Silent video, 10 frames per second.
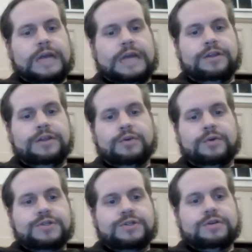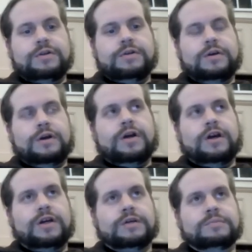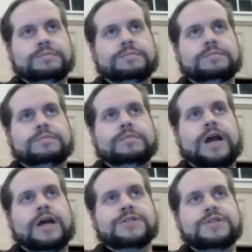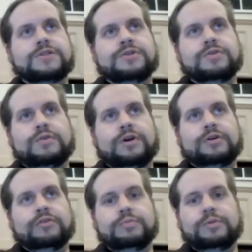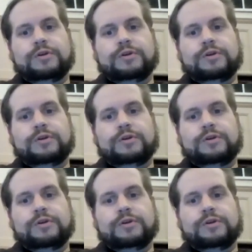any question asked to a group